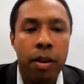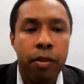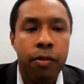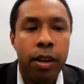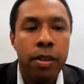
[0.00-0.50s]

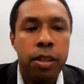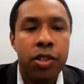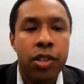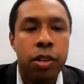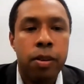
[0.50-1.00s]
be very
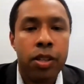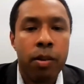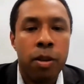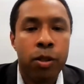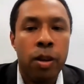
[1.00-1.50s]
serious
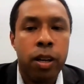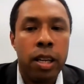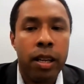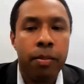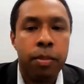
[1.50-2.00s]
about your
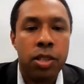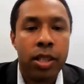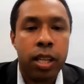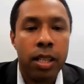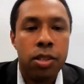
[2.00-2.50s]
academic
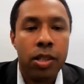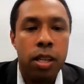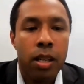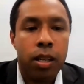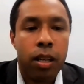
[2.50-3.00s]
studies.
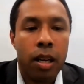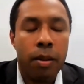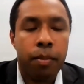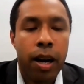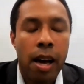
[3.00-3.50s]

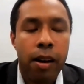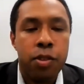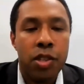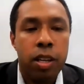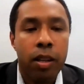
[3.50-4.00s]
I
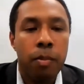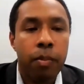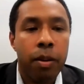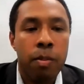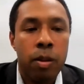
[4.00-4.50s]
have seen
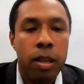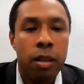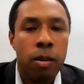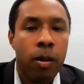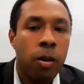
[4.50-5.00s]
people
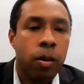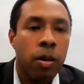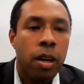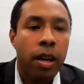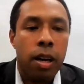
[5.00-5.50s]
in
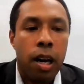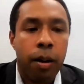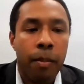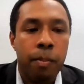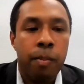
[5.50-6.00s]
long
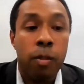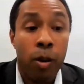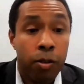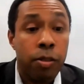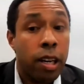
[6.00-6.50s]

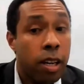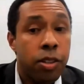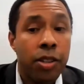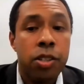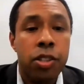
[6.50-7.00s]

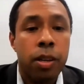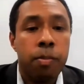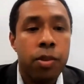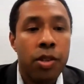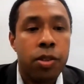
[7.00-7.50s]

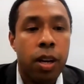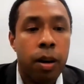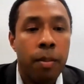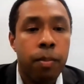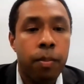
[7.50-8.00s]
relationships
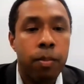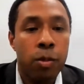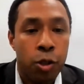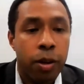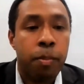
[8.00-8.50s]

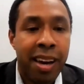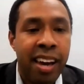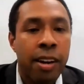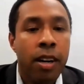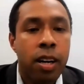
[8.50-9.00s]
during my
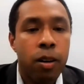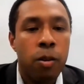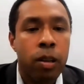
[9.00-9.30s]
era,